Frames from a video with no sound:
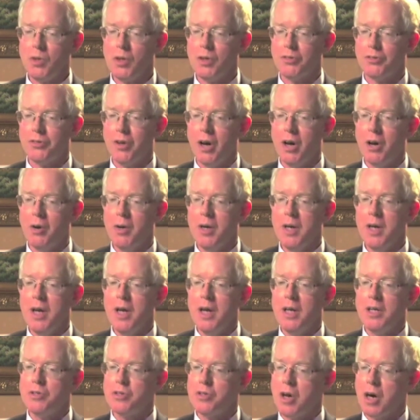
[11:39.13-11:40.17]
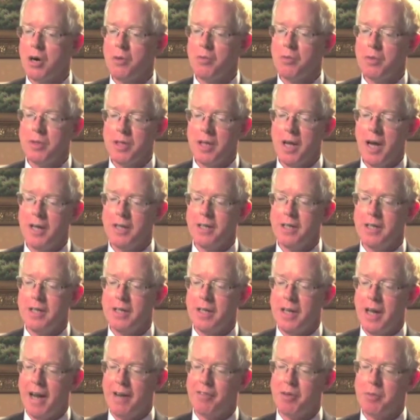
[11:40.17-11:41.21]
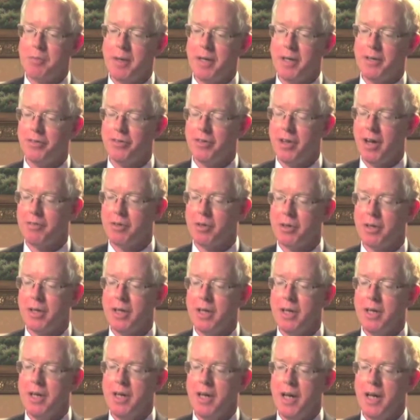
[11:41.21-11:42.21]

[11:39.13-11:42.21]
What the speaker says: So you start with the idea that everybody's covered,